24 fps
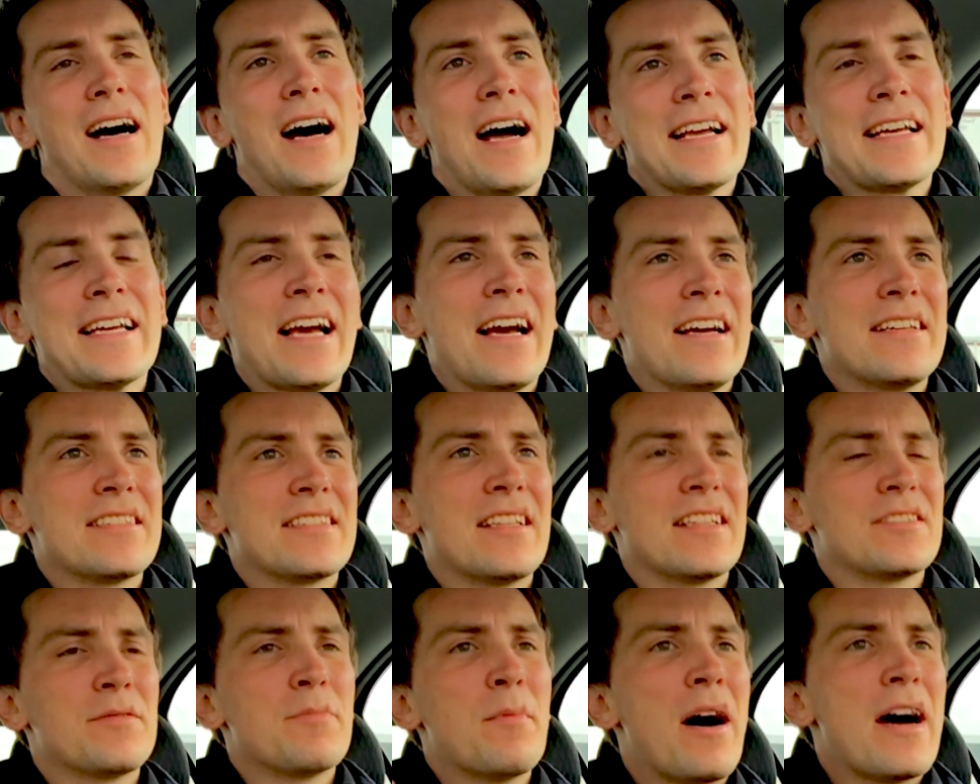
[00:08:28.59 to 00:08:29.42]
I guess
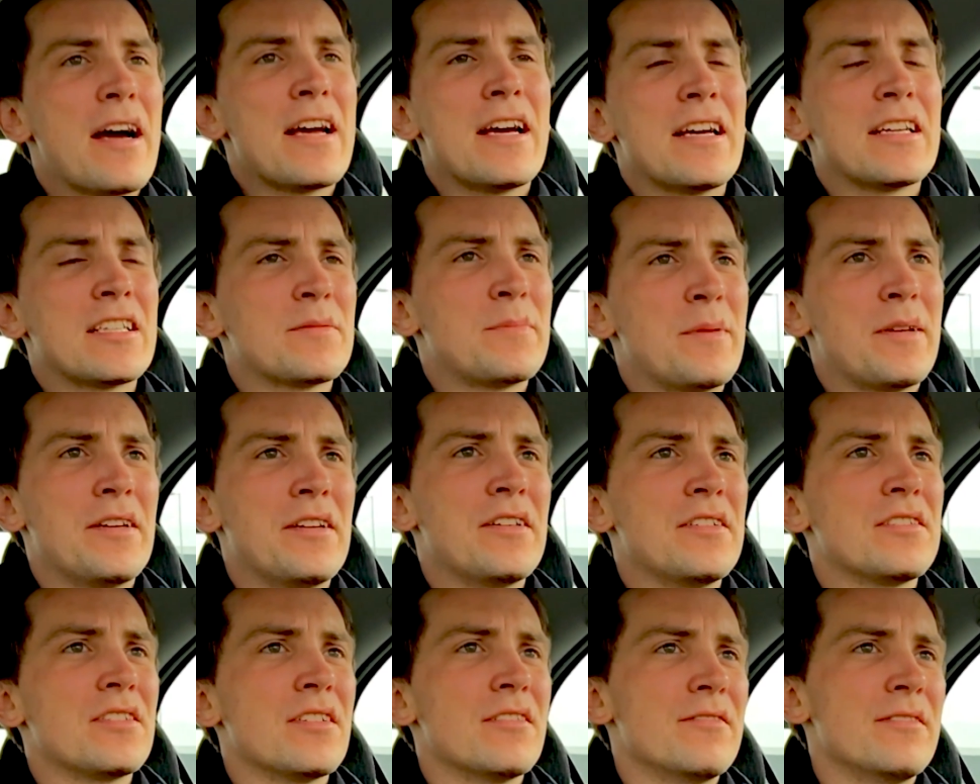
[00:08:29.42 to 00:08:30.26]
that's my
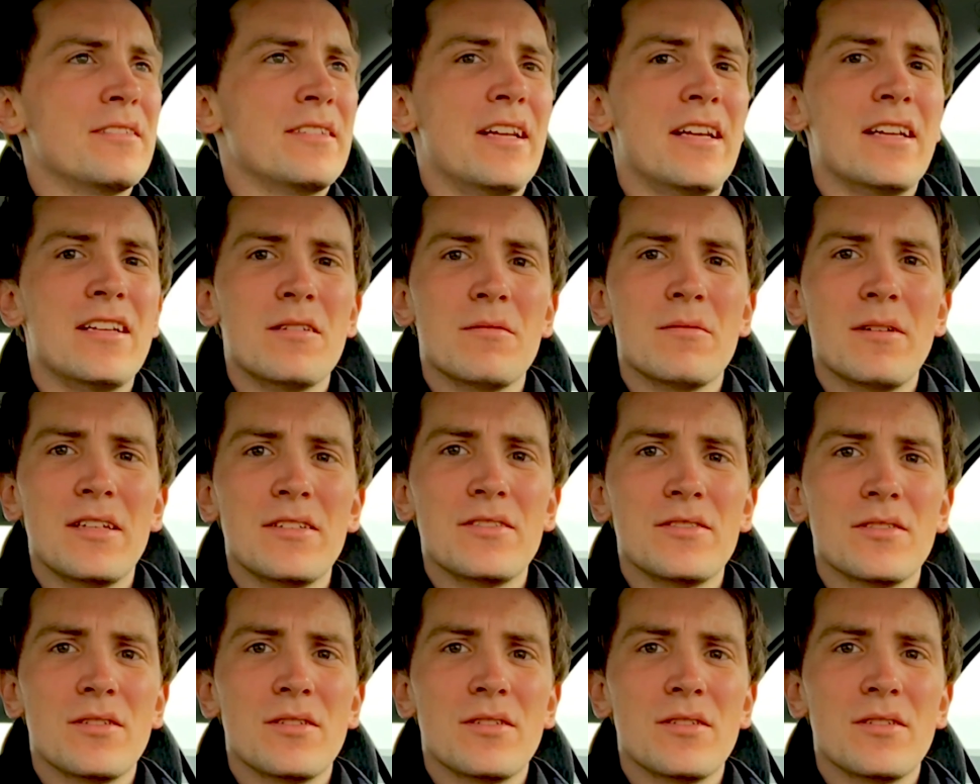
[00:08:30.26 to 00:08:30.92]
experience of it anyway.